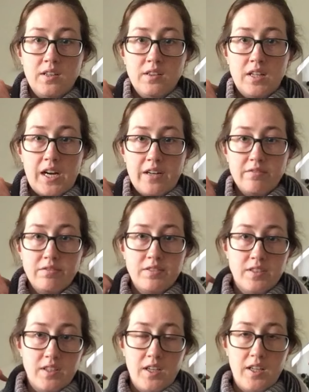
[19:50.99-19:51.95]
live,
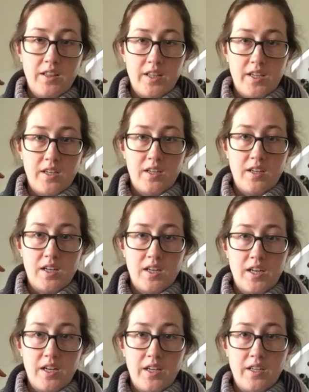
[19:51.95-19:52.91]
and then
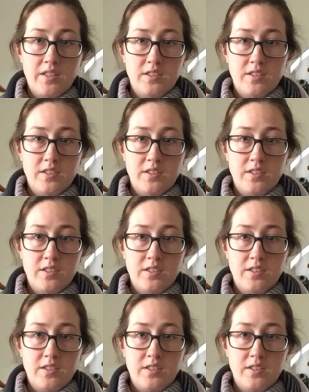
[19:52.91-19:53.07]
I